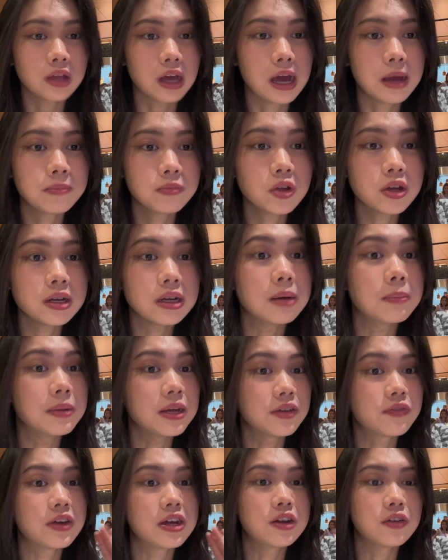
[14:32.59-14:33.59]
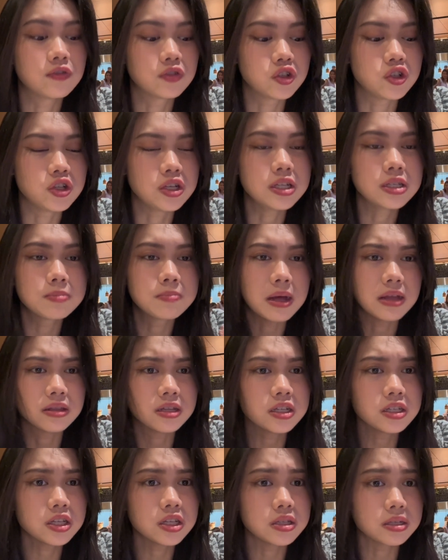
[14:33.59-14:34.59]
I'm not a big fan of cheese, but
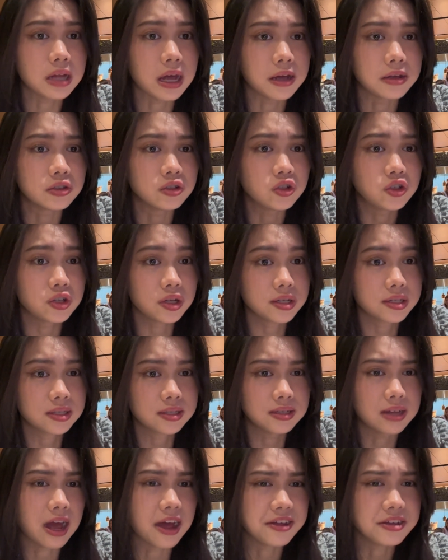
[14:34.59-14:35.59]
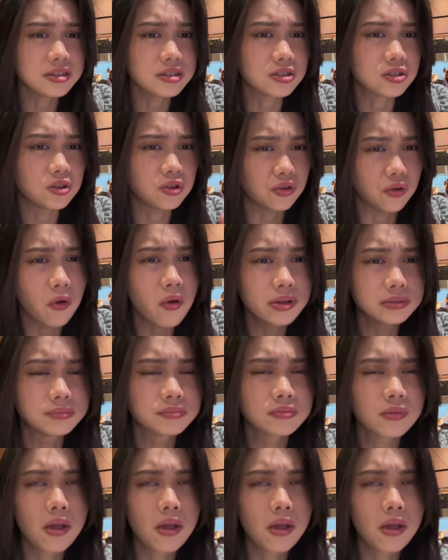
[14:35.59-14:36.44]
this is like just nice, you know?